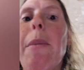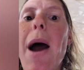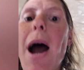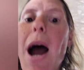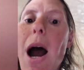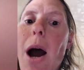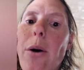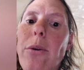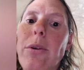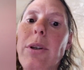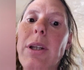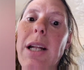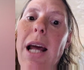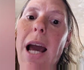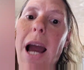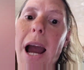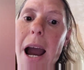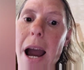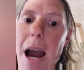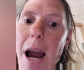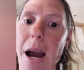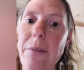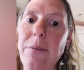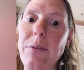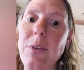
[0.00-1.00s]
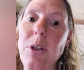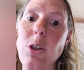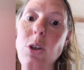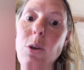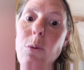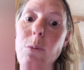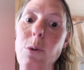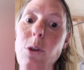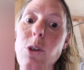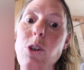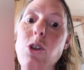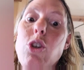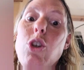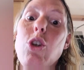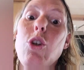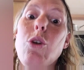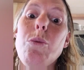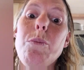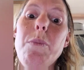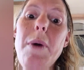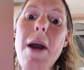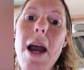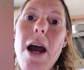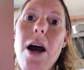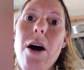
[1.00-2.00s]
pounds to almost 2
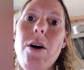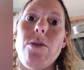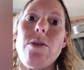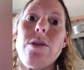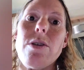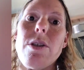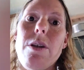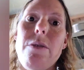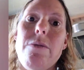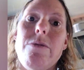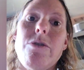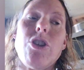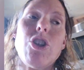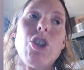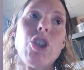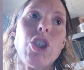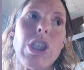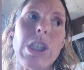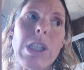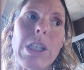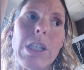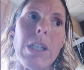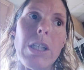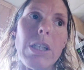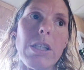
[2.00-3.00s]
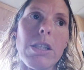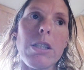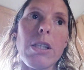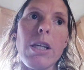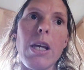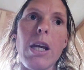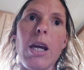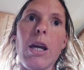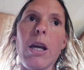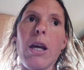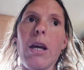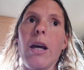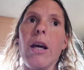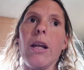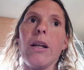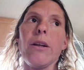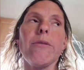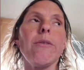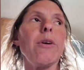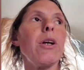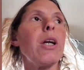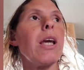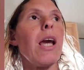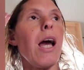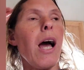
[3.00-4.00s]
pounds of cheese out of
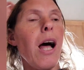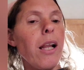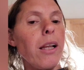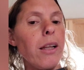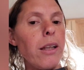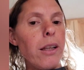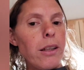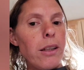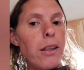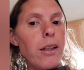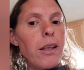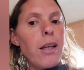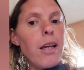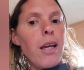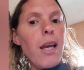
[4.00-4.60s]
a gallon.